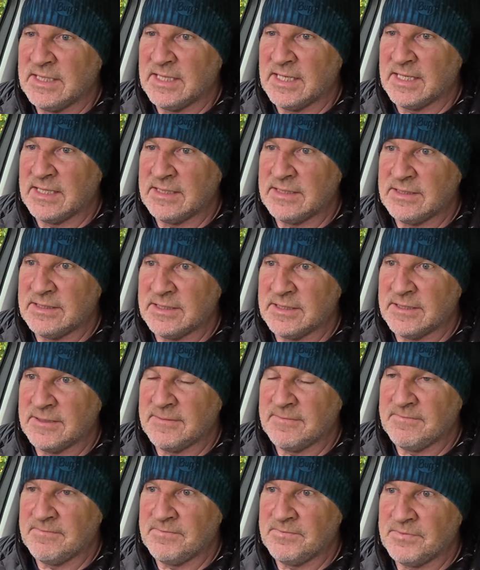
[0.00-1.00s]

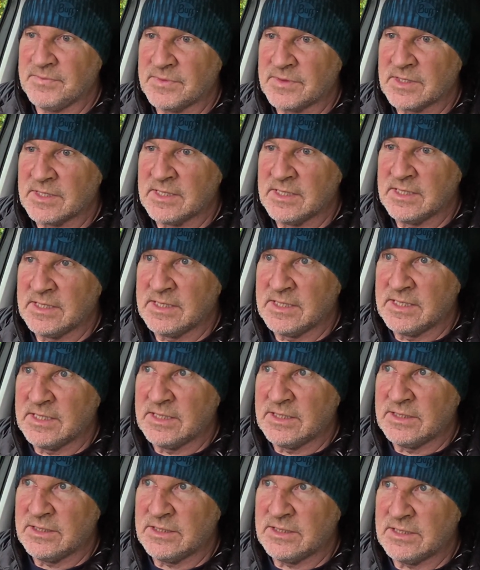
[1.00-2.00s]
And
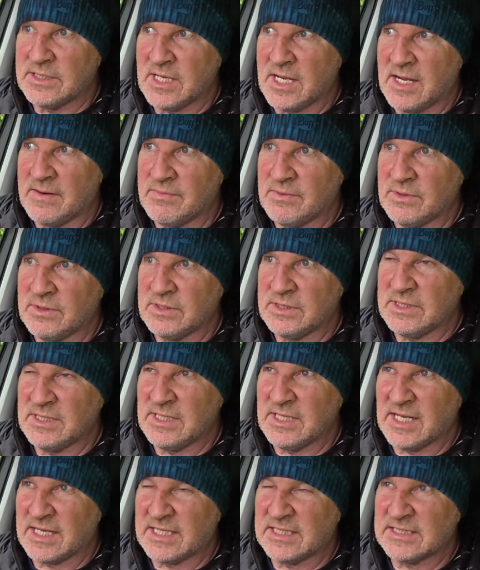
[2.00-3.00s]
I'm,
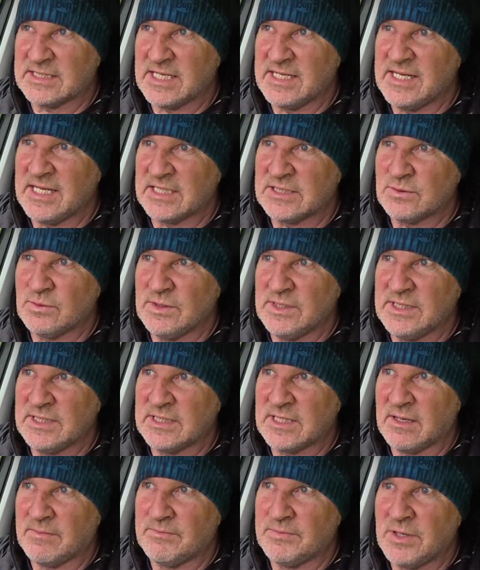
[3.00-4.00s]
like I say, next
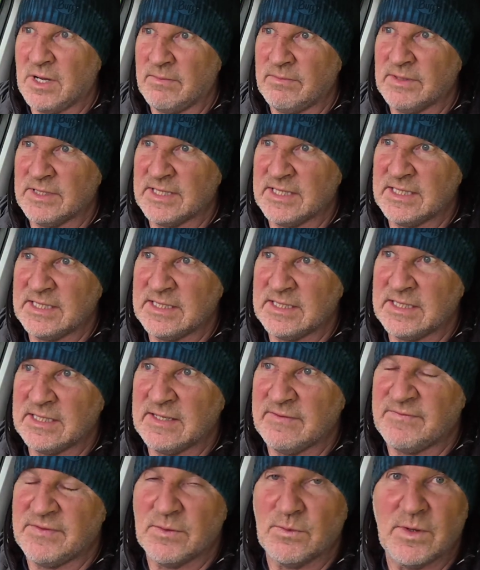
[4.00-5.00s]
week I'll probably,
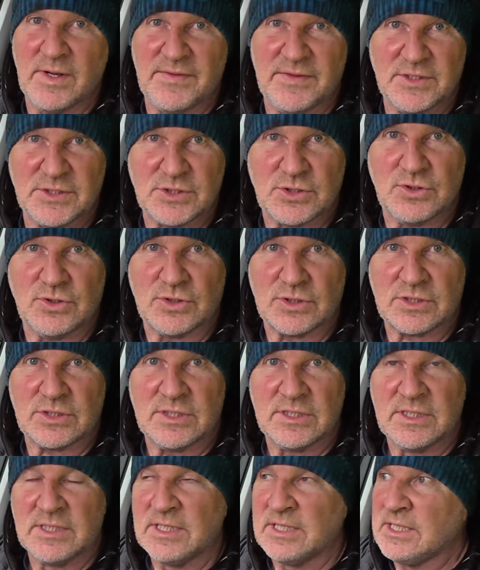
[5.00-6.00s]
if the weather's good,
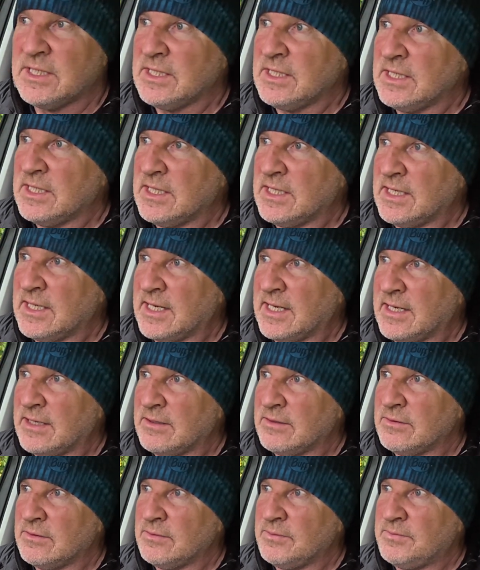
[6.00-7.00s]

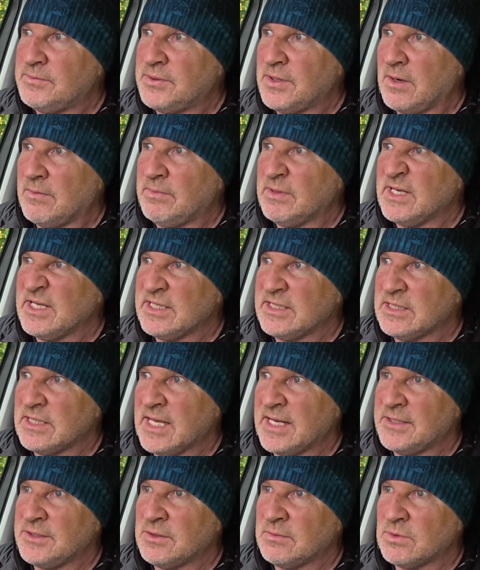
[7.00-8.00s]
I'll probably
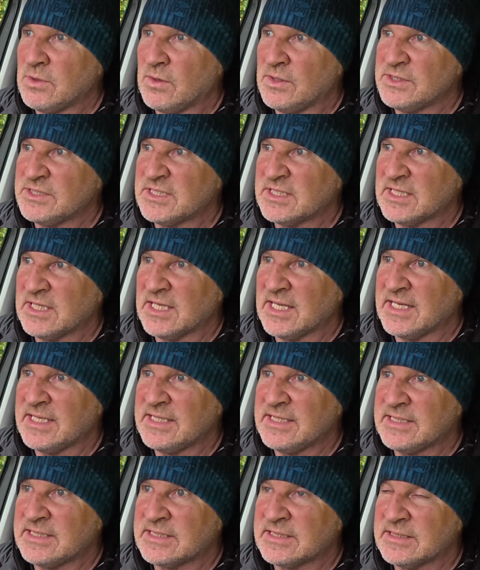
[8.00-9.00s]
end up going to the
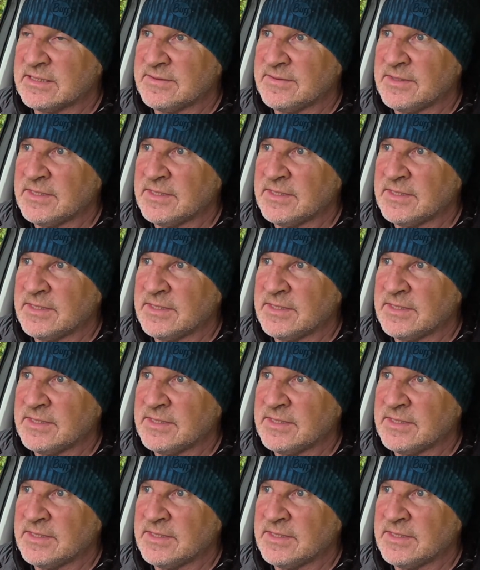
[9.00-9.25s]
lakes.